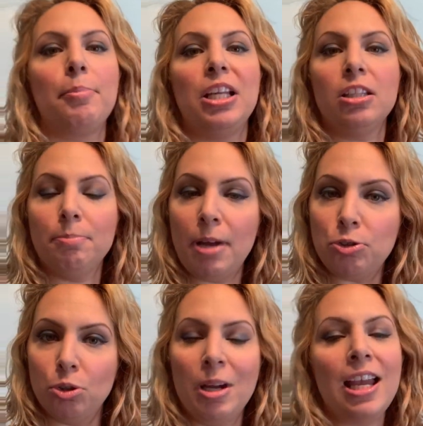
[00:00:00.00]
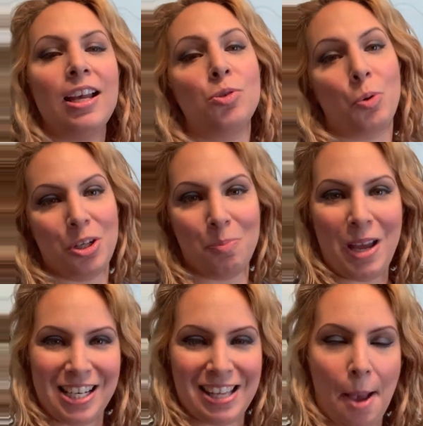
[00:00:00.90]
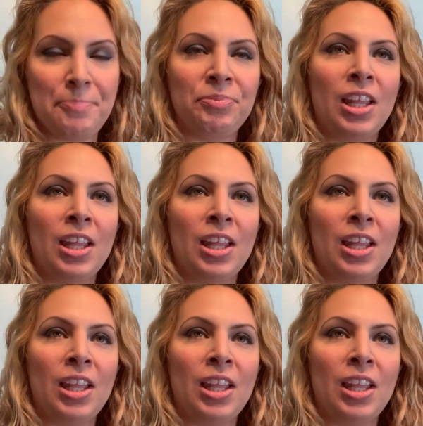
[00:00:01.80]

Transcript: But in the bedroom is where your bed is at.